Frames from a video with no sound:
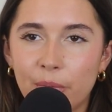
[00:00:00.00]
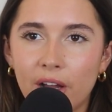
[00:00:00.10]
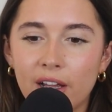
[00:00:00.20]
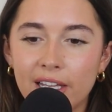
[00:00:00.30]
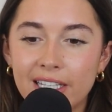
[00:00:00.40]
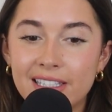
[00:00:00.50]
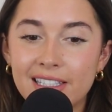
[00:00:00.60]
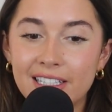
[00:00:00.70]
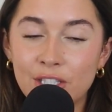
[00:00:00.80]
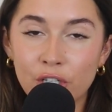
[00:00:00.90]
but
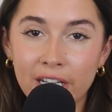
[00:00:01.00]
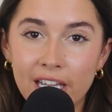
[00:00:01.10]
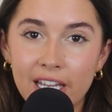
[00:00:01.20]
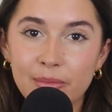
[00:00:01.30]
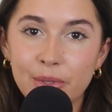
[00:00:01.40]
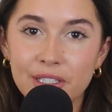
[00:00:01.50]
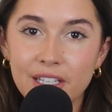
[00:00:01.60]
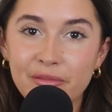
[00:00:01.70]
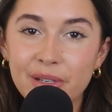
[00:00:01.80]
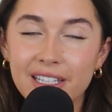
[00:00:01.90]
it's tricky because
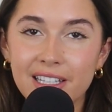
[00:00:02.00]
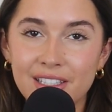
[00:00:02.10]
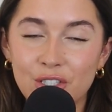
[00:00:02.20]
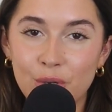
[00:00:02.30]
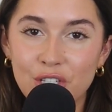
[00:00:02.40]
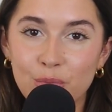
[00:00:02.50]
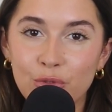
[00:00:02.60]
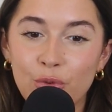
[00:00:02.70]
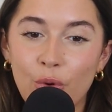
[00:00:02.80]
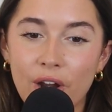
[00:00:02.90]
I've been in that situation
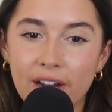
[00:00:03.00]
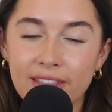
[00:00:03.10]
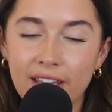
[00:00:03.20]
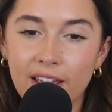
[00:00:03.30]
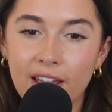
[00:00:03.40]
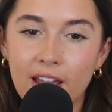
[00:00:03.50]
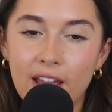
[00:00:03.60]
before, and I think